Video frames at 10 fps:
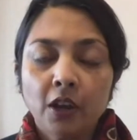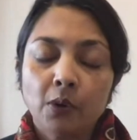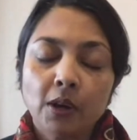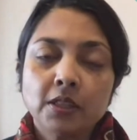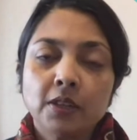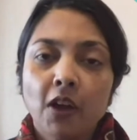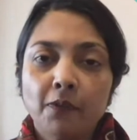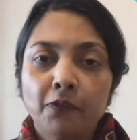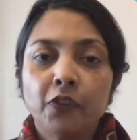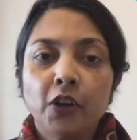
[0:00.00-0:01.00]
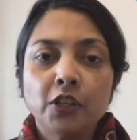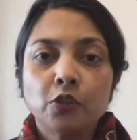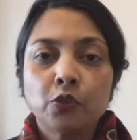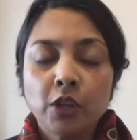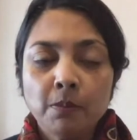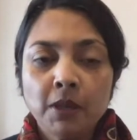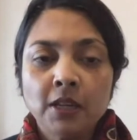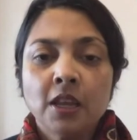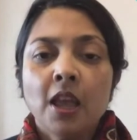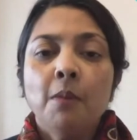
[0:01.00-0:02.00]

aggressive upfront treatment,